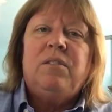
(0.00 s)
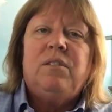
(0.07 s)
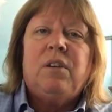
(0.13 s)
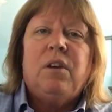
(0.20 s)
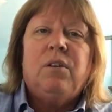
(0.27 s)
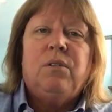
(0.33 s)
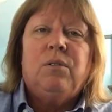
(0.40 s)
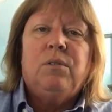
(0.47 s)

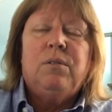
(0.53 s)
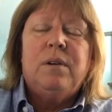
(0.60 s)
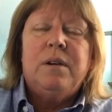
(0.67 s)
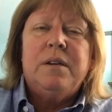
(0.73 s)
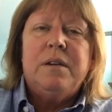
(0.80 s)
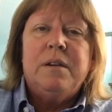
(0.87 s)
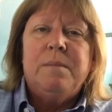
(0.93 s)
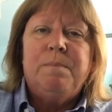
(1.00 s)
So
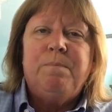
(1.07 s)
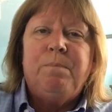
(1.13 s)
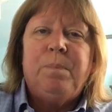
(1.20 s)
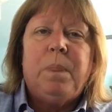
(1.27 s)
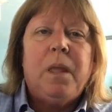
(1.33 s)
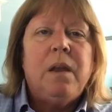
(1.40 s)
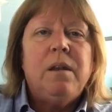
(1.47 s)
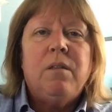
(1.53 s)

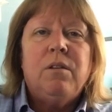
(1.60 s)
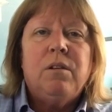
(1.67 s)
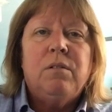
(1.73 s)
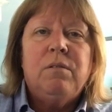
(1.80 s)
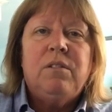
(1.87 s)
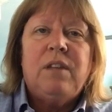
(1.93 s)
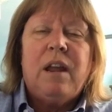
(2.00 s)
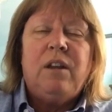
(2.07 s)

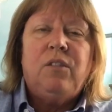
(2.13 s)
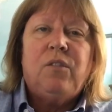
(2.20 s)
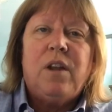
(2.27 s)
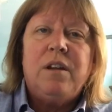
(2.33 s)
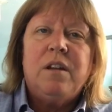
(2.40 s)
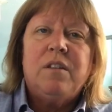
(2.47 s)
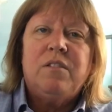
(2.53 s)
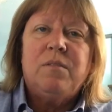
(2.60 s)
another
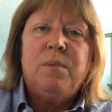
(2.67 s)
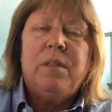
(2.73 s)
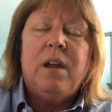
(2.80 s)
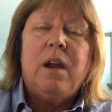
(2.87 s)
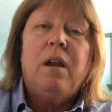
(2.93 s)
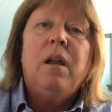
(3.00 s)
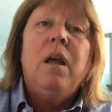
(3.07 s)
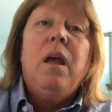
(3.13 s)
satisfied customer
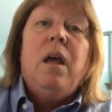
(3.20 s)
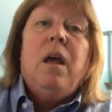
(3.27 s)
there.